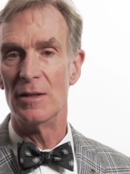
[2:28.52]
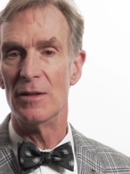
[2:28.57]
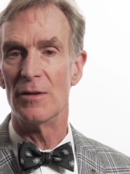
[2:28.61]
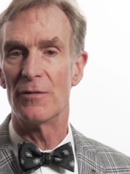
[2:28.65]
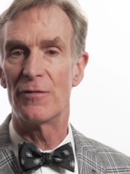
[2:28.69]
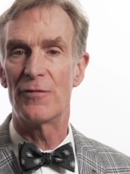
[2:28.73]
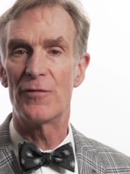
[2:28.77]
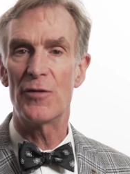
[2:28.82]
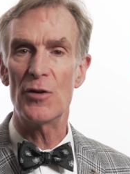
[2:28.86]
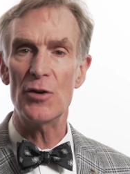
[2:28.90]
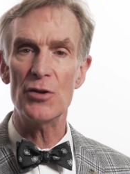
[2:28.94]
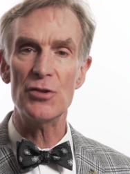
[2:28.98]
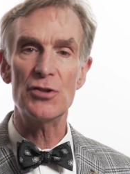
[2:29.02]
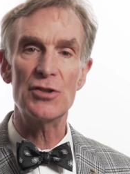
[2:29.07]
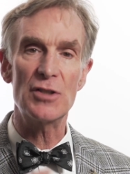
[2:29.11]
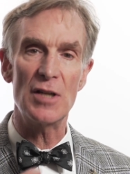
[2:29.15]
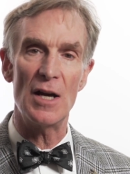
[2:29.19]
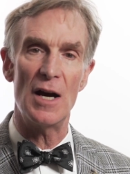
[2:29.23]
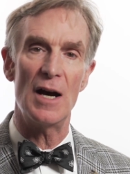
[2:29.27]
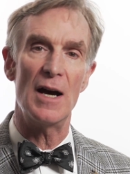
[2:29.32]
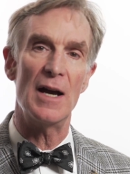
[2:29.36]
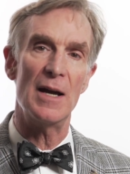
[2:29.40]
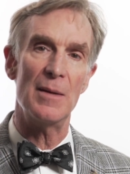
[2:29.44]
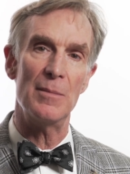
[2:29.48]
The first
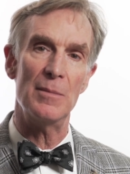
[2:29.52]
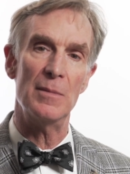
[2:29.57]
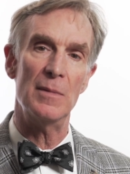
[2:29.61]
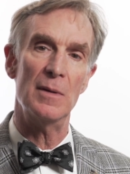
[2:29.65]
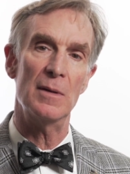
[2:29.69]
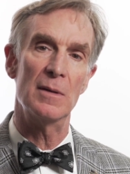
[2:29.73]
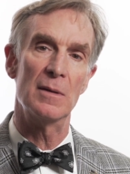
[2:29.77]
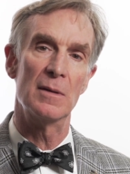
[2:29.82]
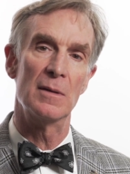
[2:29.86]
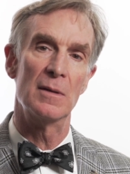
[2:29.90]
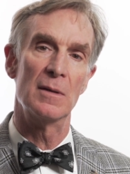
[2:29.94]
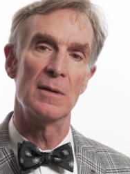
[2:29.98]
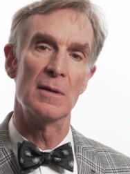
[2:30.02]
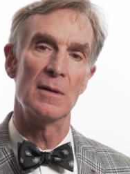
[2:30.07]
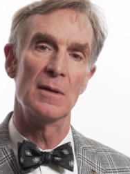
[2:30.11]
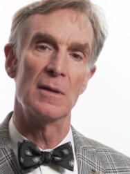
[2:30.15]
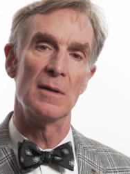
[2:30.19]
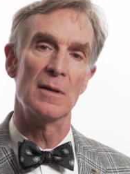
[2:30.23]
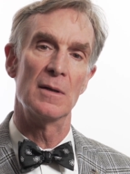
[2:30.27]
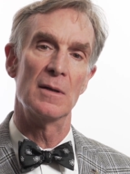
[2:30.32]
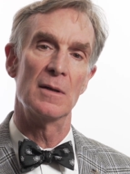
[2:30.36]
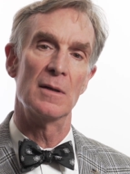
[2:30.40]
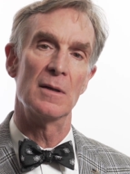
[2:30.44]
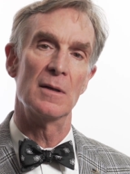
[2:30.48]
time
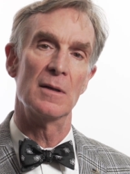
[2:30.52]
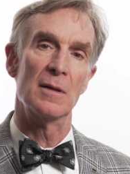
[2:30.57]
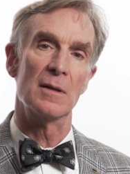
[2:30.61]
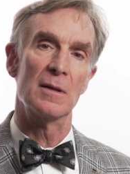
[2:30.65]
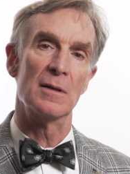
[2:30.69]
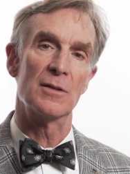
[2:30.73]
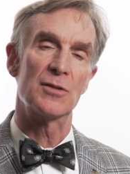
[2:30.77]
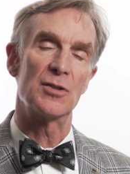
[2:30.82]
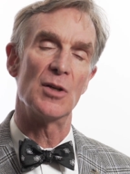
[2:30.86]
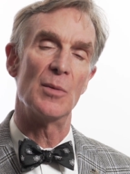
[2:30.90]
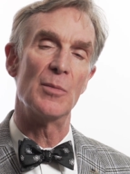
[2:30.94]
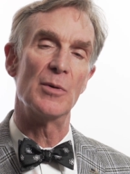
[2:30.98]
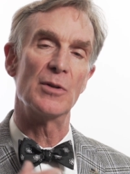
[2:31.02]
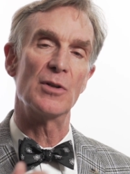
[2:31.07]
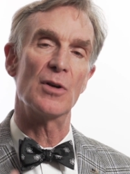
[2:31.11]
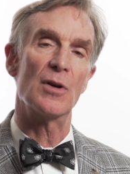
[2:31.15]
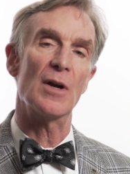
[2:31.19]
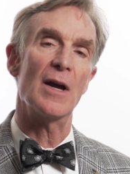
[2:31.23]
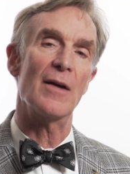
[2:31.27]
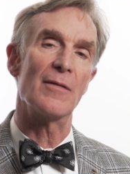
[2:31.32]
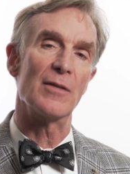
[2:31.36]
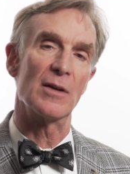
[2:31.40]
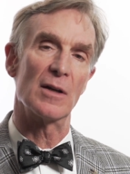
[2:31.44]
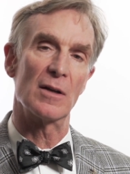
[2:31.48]
someone
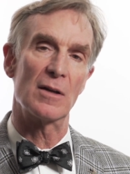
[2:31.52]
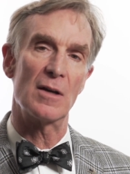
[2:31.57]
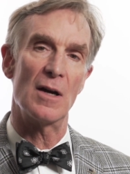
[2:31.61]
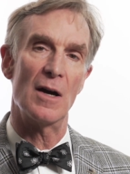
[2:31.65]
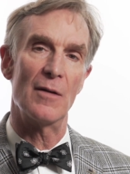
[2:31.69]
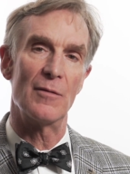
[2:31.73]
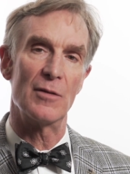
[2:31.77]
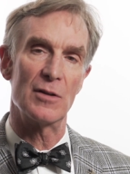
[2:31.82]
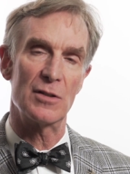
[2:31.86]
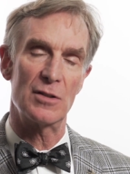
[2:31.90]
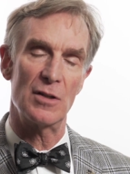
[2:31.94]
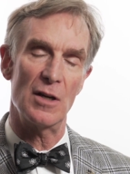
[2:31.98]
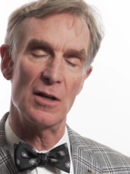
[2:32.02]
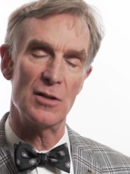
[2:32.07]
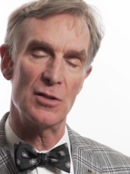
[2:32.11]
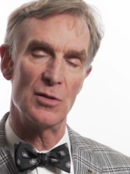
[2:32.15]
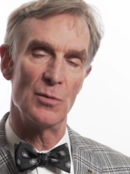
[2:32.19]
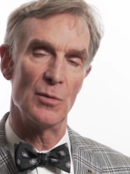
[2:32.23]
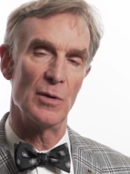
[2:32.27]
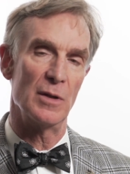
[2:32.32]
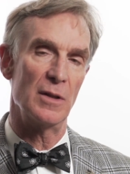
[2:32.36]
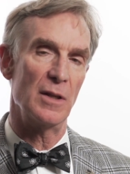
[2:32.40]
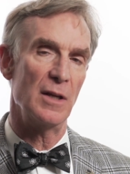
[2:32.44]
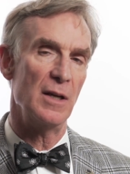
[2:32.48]
you're having a
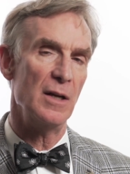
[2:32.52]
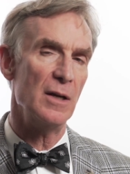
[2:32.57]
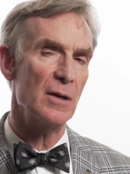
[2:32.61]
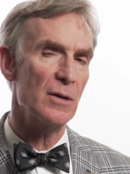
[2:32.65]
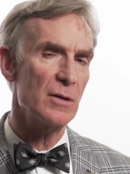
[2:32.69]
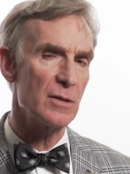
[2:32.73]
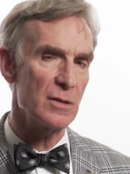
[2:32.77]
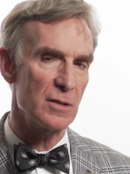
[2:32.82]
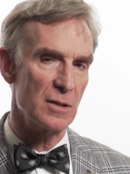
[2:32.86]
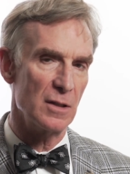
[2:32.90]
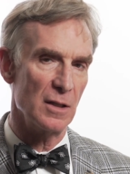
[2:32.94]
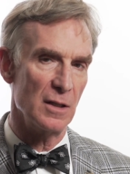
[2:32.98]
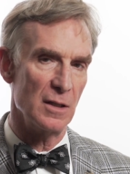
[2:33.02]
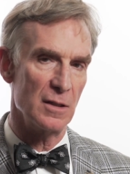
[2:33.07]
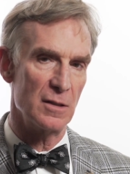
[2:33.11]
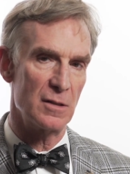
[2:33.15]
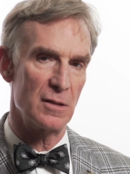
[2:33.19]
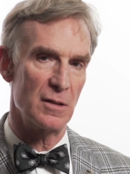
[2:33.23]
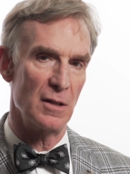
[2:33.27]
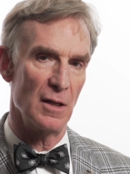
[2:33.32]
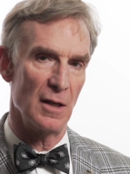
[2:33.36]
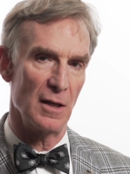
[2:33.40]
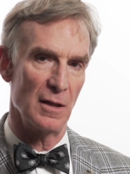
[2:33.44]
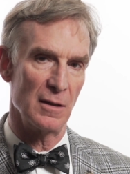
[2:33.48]
conversation with hears
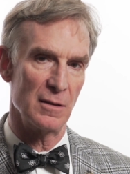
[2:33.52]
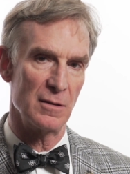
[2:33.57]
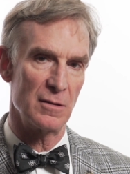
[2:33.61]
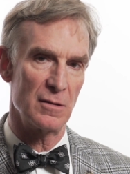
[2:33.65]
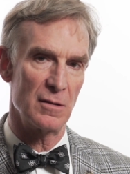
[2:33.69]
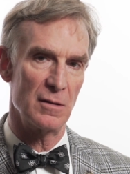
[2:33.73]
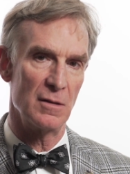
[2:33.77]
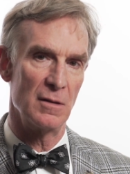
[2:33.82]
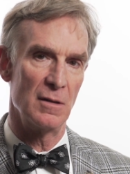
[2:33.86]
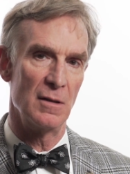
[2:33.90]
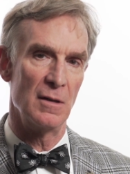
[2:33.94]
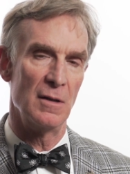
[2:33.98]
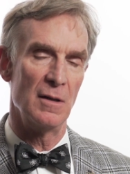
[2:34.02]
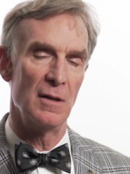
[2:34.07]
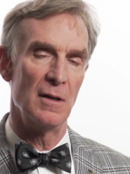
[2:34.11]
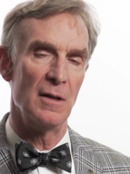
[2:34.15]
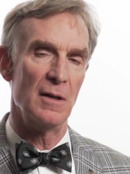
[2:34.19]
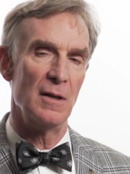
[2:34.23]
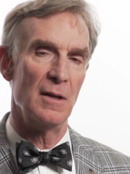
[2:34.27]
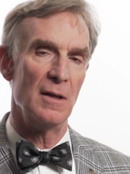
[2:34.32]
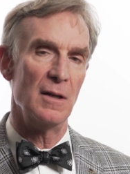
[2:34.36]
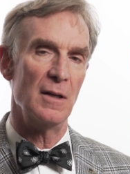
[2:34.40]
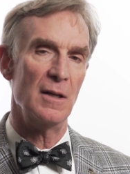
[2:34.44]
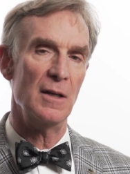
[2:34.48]
these things,
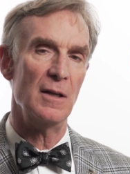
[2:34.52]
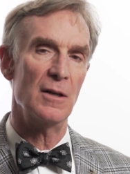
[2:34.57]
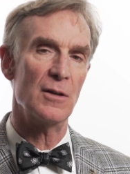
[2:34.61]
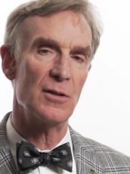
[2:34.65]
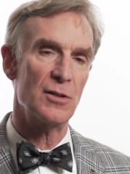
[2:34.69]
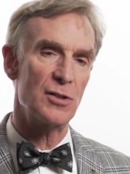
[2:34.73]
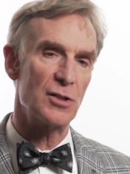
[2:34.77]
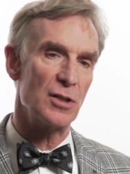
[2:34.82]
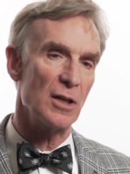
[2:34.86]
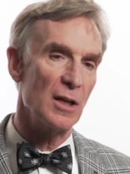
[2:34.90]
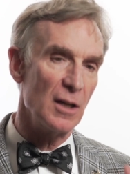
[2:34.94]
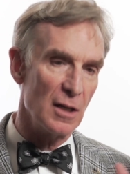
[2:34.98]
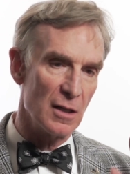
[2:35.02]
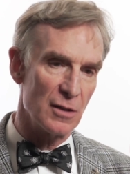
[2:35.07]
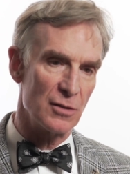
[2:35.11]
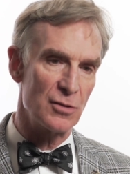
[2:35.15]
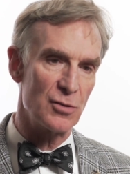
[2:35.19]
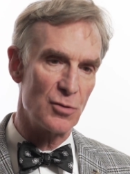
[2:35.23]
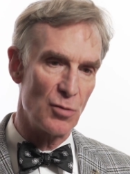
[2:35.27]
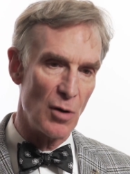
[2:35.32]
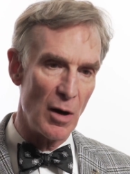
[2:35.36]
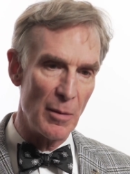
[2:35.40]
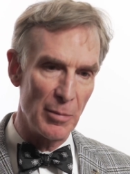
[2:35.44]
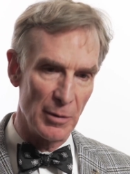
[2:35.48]
he or she
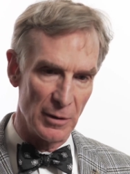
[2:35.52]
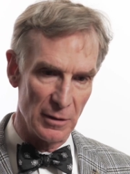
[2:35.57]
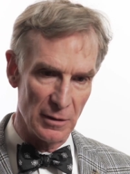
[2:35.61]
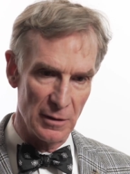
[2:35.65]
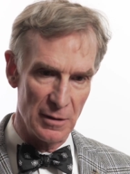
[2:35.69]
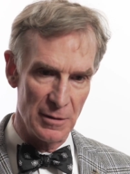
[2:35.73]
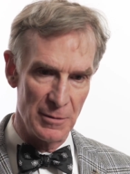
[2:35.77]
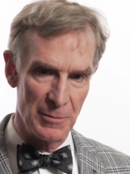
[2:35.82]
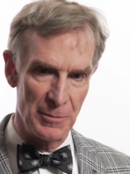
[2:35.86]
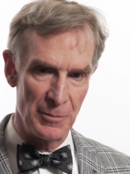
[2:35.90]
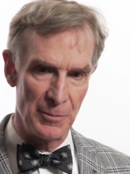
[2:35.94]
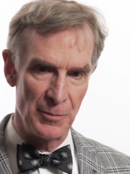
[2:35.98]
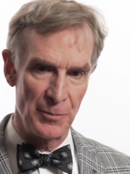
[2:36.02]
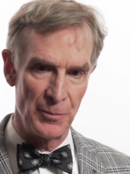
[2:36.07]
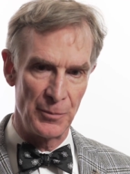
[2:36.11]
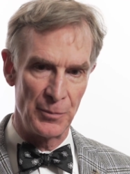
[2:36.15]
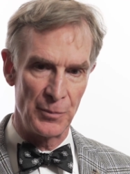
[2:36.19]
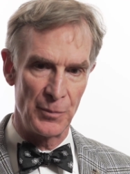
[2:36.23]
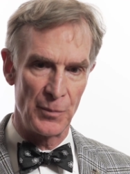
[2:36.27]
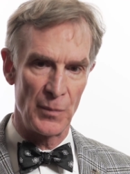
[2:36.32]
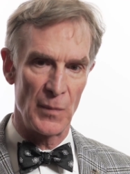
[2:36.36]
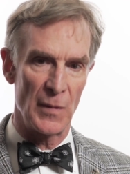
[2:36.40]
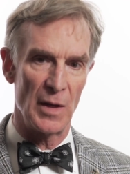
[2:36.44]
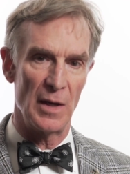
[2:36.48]
is troubled
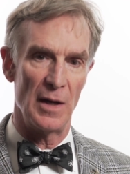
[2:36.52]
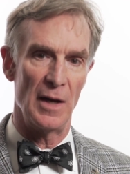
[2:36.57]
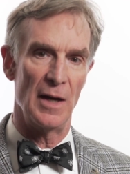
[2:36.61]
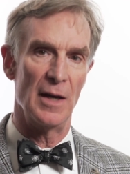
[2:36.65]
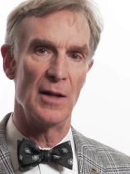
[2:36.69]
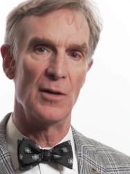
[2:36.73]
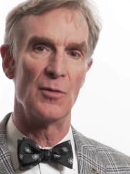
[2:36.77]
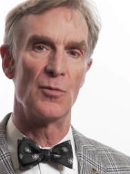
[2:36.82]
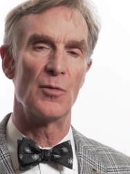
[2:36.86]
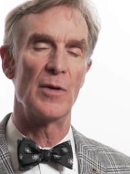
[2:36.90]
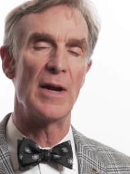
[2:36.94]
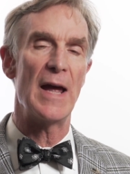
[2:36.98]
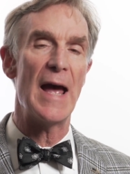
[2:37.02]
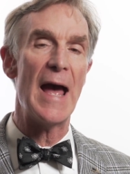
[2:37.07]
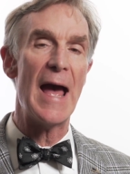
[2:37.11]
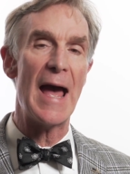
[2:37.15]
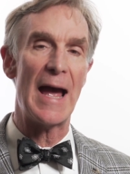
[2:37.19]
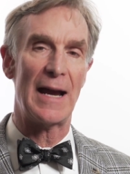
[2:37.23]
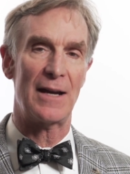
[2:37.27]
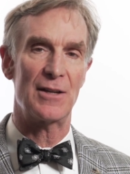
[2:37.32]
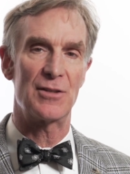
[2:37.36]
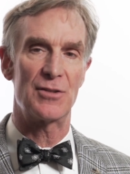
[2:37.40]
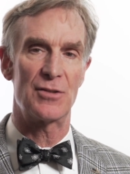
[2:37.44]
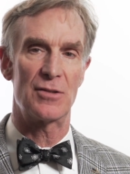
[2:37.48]
and
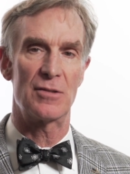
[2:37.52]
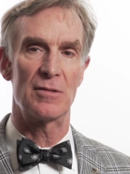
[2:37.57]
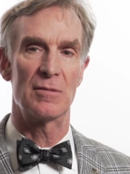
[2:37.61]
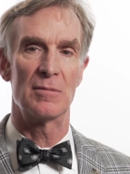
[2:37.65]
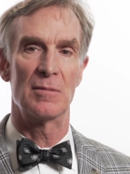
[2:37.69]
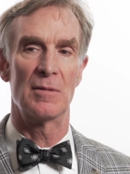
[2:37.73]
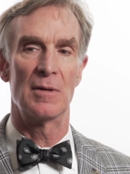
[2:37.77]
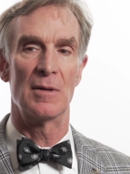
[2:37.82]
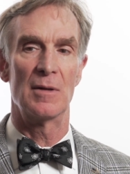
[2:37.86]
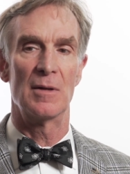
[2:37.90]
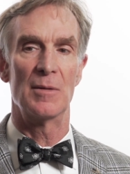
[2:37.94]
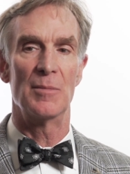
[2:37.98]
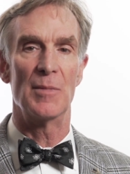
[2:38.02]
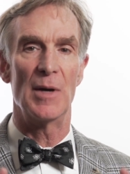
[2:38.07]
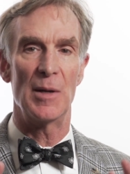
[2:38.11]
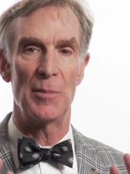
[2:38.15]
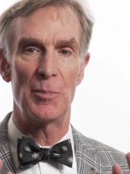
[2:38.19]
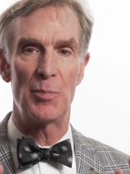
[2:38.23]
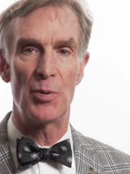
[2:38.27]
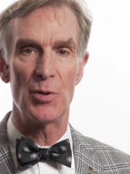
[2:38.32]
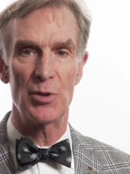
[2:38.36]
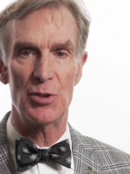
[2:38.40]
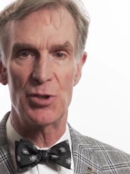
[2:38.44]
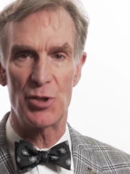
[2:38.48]
reacts,
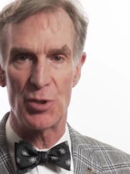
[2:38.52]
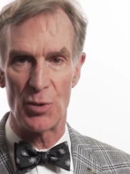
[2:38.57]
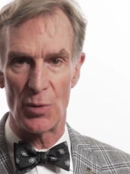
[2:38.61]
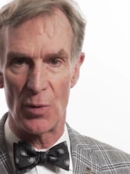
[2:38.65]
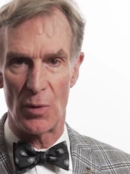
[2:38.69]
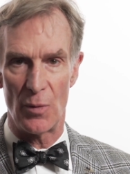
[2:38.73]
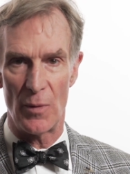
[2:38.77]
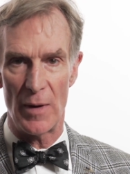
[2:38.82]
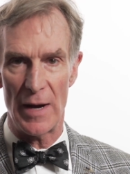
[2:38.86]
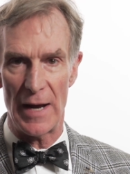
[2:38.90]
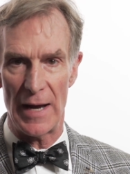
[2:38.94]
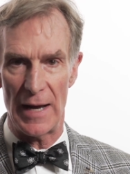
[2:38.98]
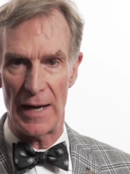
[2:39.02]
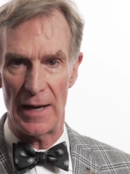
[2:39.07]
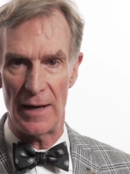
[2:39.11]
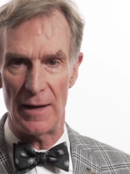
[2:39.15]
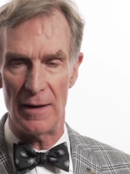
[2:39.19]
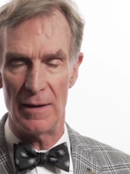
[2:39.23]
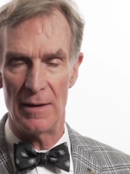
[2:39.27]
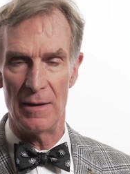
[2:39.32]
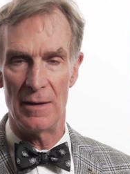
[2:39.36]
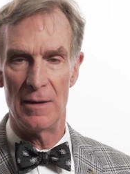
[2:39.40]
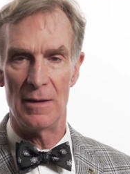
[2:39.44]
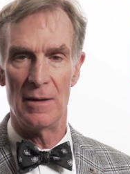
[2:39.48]
might push you away.